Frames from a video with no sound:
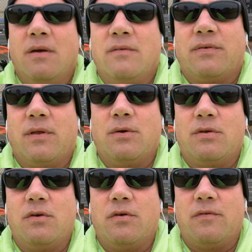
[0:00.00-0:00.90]
For
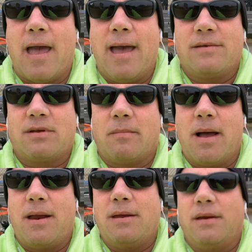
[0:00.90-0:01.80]
those who have asked
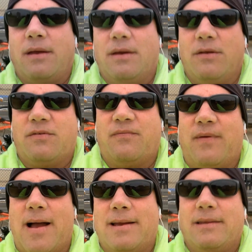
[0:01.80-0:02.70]
about it, it is
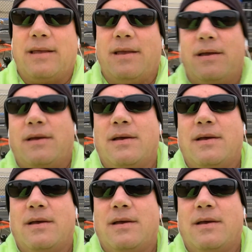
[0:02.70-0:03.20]
finally